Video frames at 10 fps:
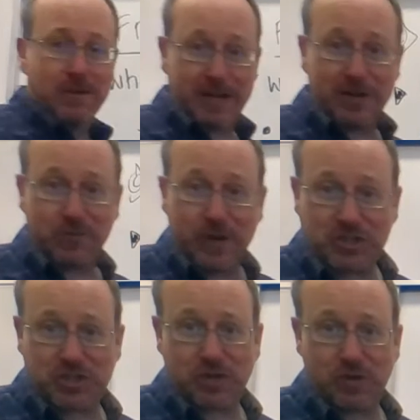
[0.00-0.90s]
right? A
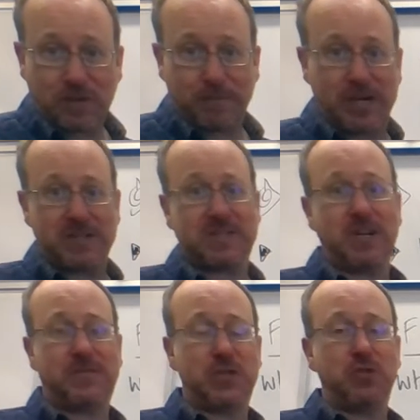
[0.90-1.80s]
ratio,
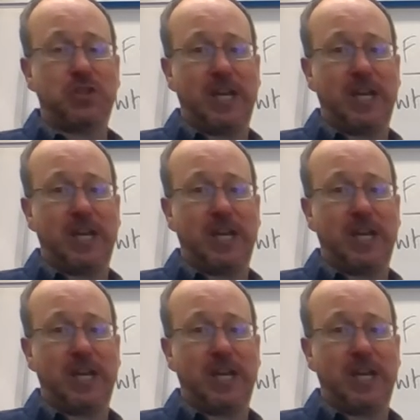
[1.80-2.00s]
comparison of two